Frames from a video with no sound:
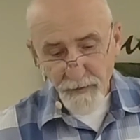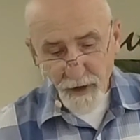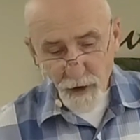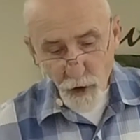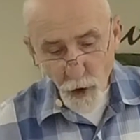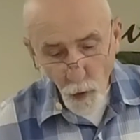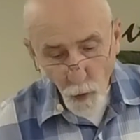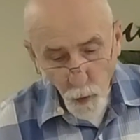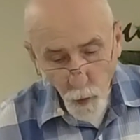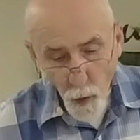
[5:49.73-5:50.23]

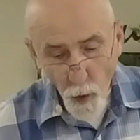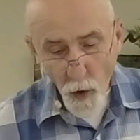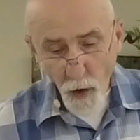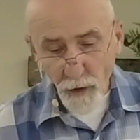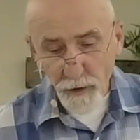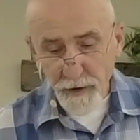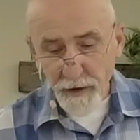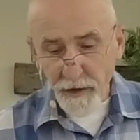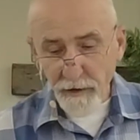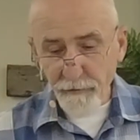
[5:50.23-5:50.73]
to
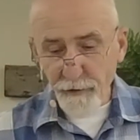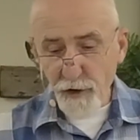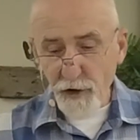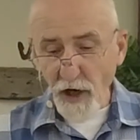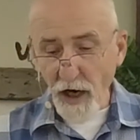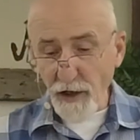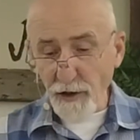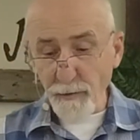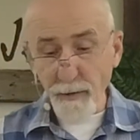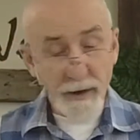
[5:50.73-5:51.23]
warn of
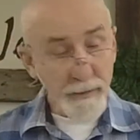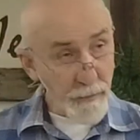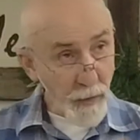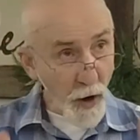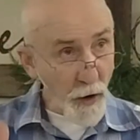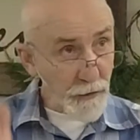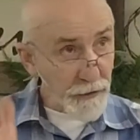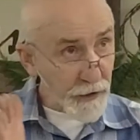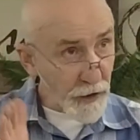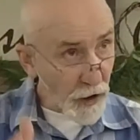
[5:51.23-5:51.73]
judgment,
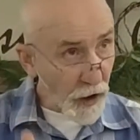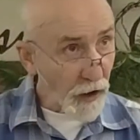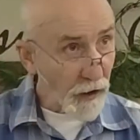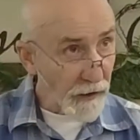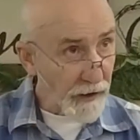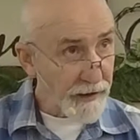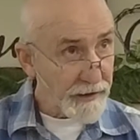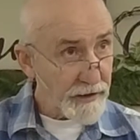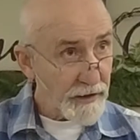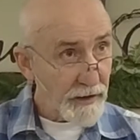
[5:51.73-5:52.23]
both
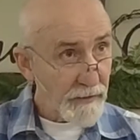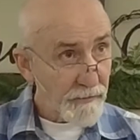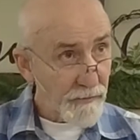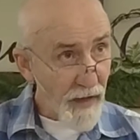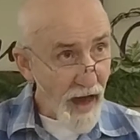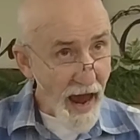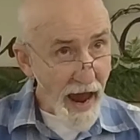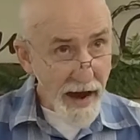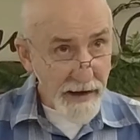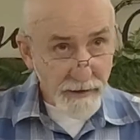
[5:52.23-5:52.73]
current
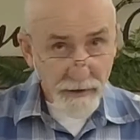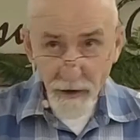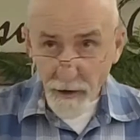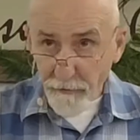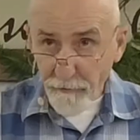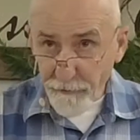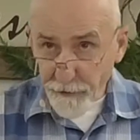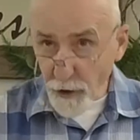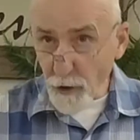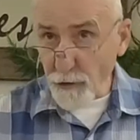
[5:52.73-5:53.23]
and
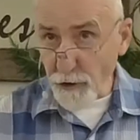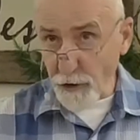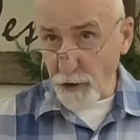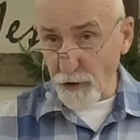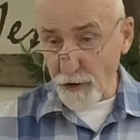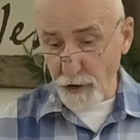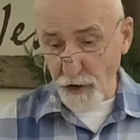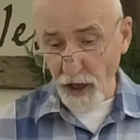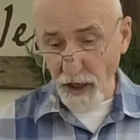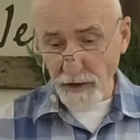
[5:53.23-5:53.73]
future
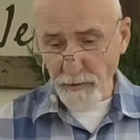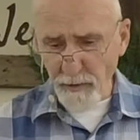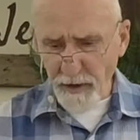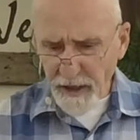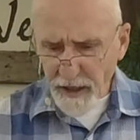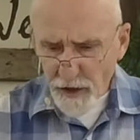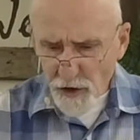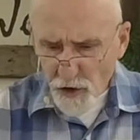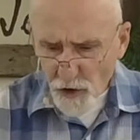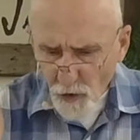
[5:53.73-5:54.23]
judgment.
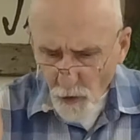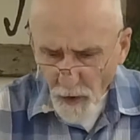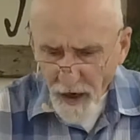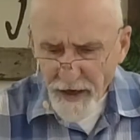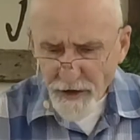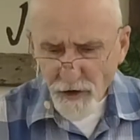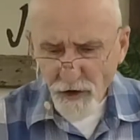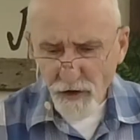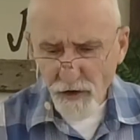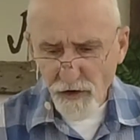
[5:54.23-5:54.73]
He's
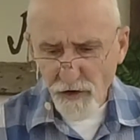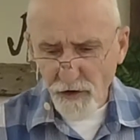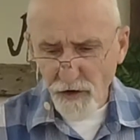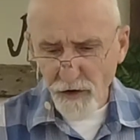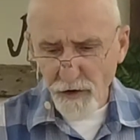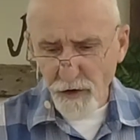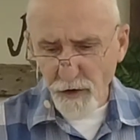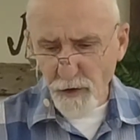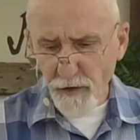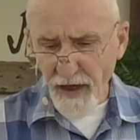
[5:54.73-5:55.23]
gracious to
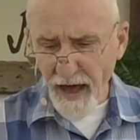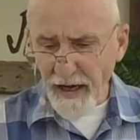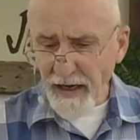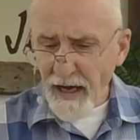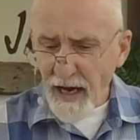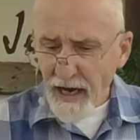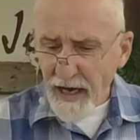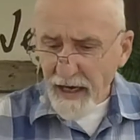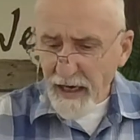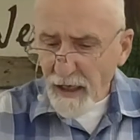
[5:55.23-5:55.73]
do that.
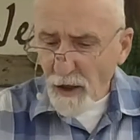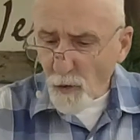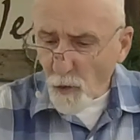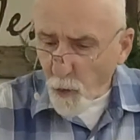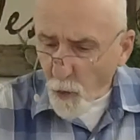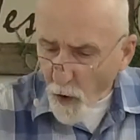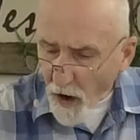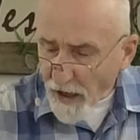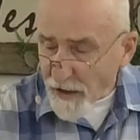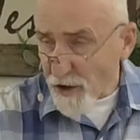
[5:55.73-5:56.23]
He
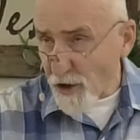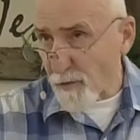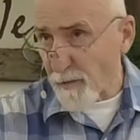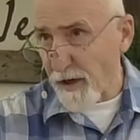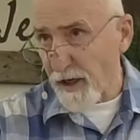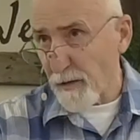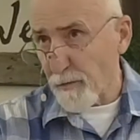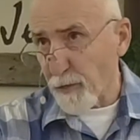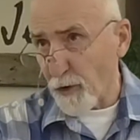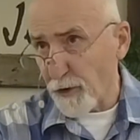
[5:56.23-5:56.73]
wants
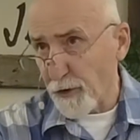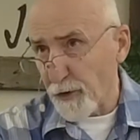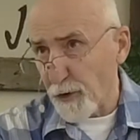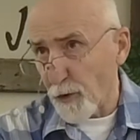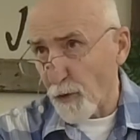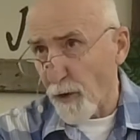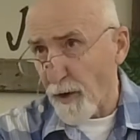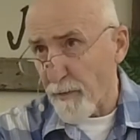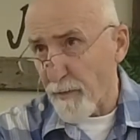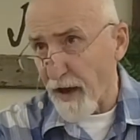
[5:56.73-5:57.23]
people to
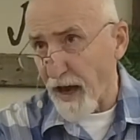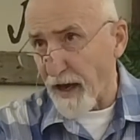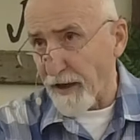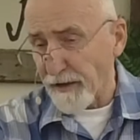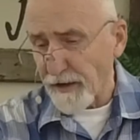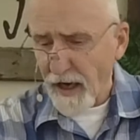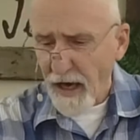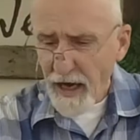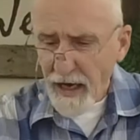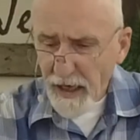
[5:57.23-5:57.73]
repent.
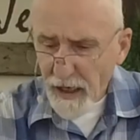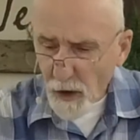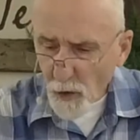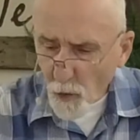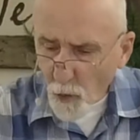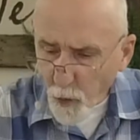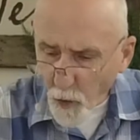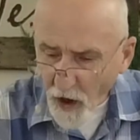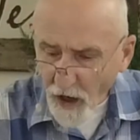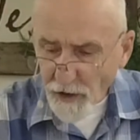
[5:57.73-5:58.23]
He
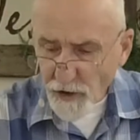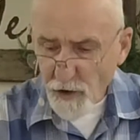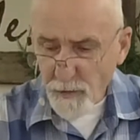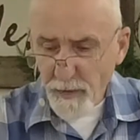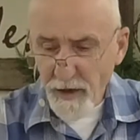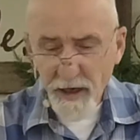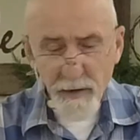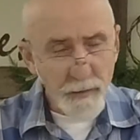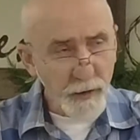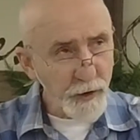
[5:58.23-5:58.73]
wants
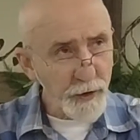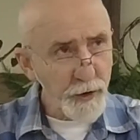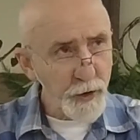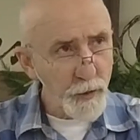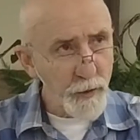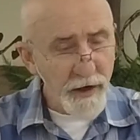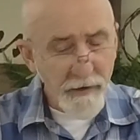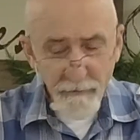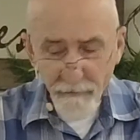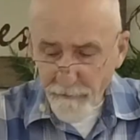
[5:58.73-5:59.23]
people
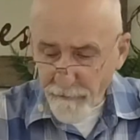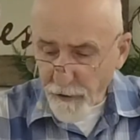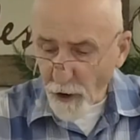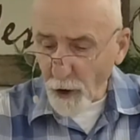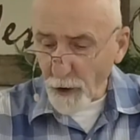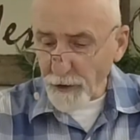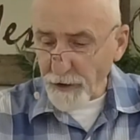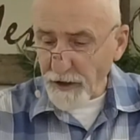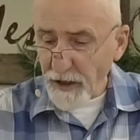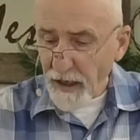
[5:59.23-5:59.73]
to
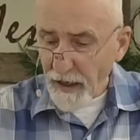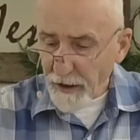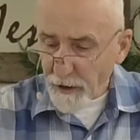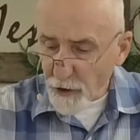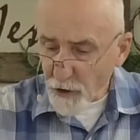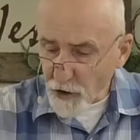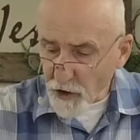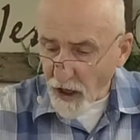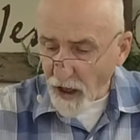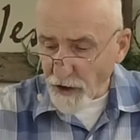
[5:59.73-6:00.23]
avert
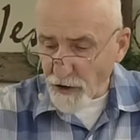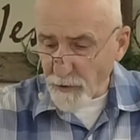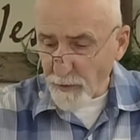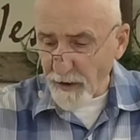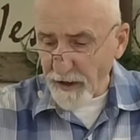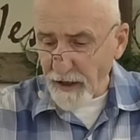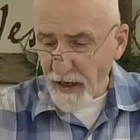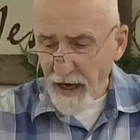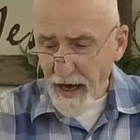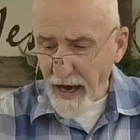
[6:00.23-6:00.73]

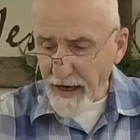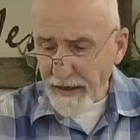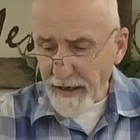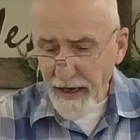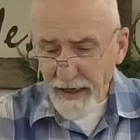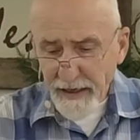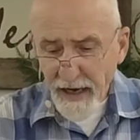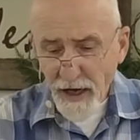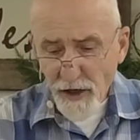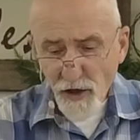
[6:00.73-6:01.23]
judgment. And,
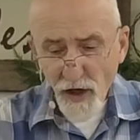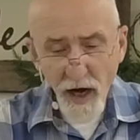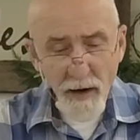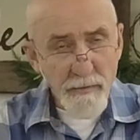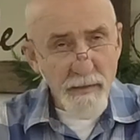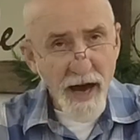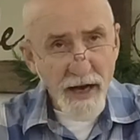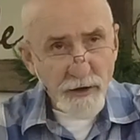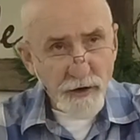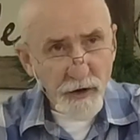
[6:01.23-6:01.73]
and as I
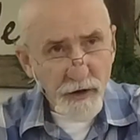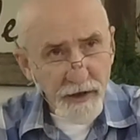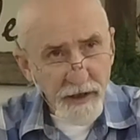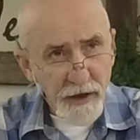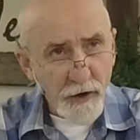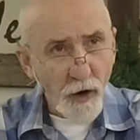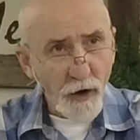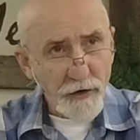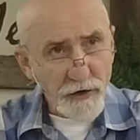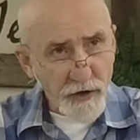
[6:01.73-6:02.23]
mentioned in
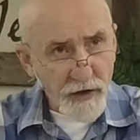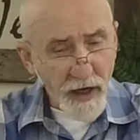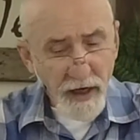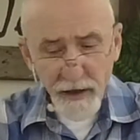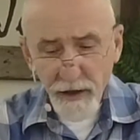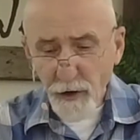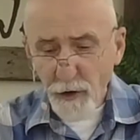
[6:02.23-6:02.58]
our study